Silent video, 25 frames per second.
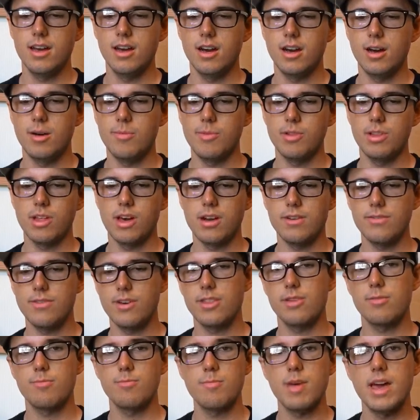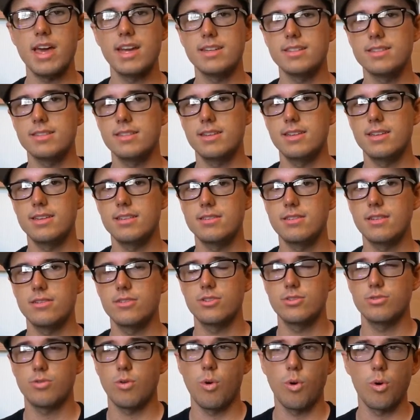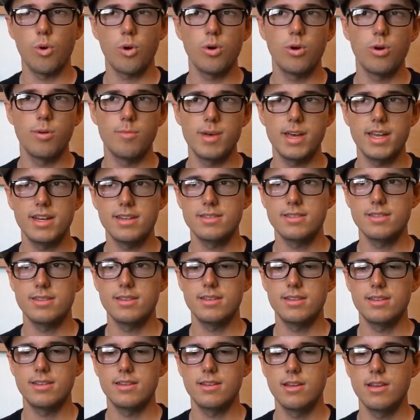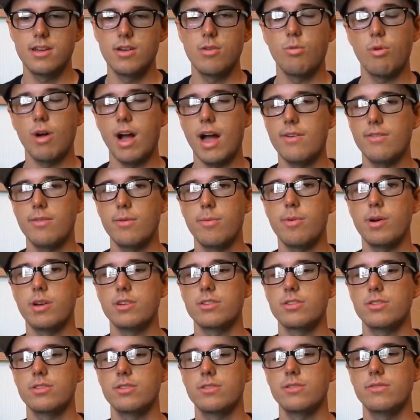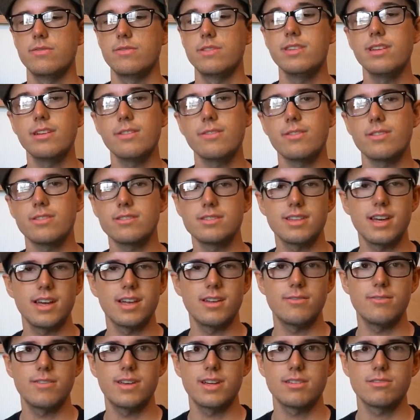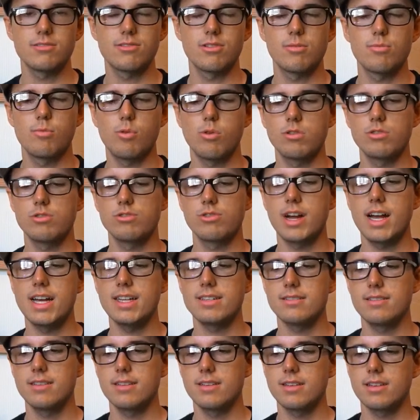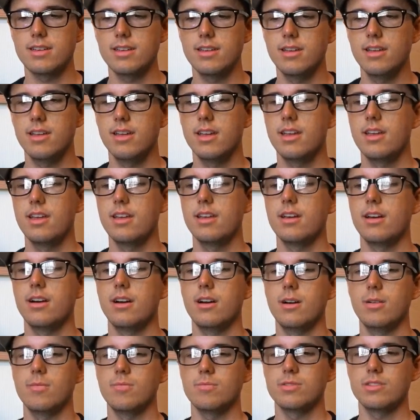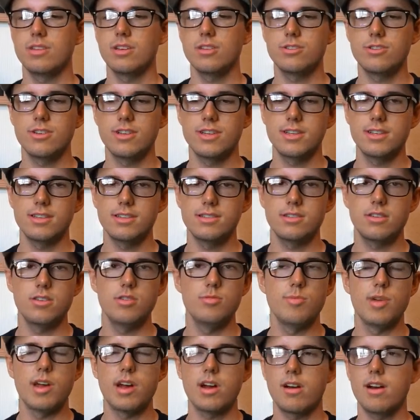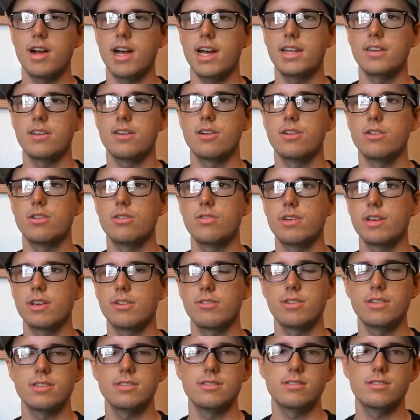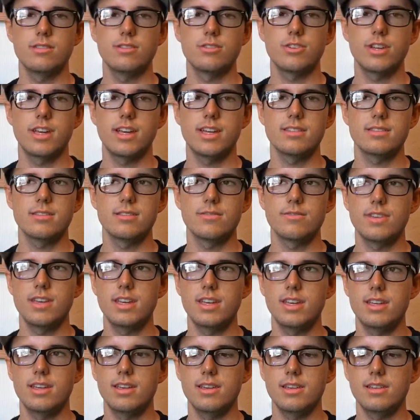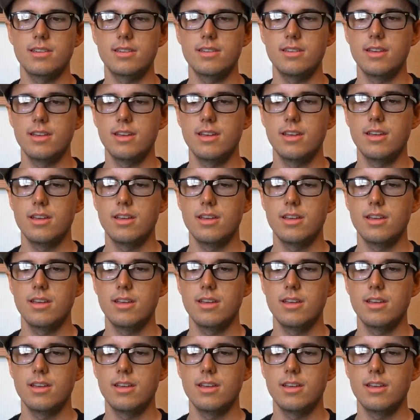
A lot of other medicine, such as oral medicine, will have a bunch of different side effects that are more drastic, such as Humira, I know, increases your chance of getting